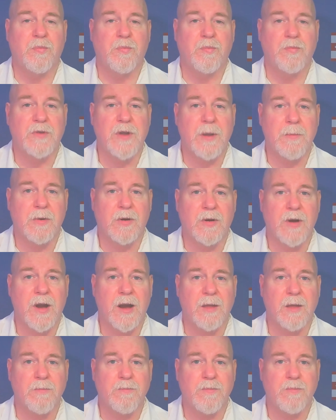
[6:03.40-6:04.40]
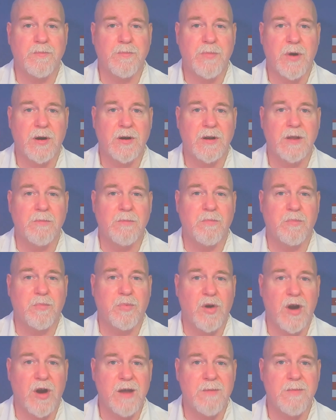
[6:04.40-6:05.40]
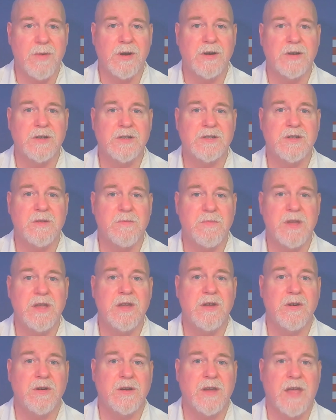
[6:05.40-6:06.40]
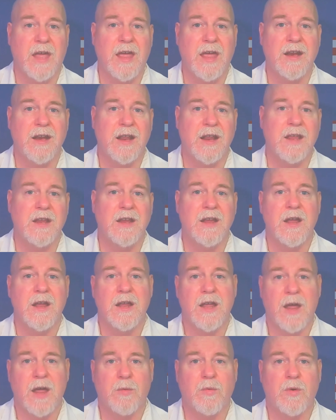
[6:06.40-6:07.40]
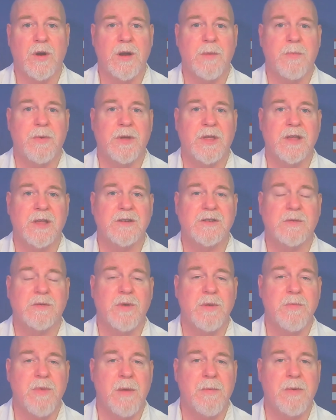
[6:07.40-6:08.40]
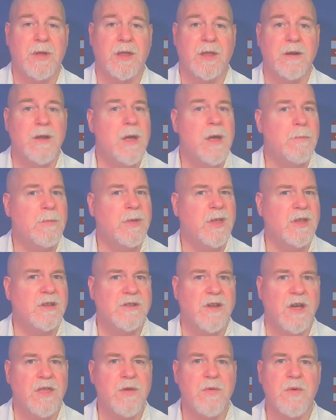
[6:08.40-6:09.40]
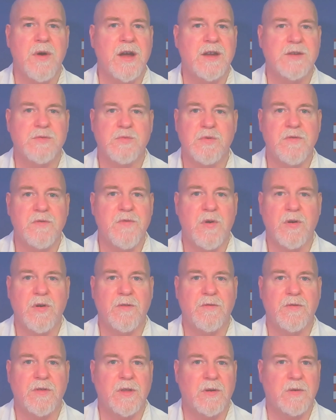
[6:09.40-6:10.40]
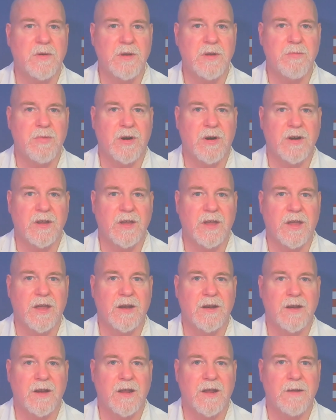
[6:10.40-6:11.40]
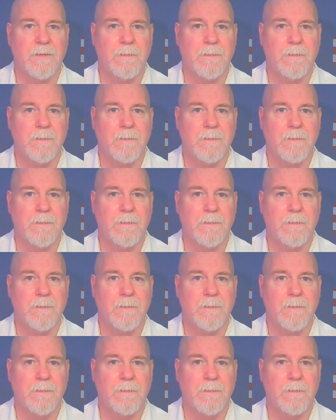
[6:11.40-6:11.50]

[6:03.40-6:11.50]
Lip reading: Democratic Party primaries to be your candidate and run up against the Republican, because otherwise we're voting for the Green Party candidate.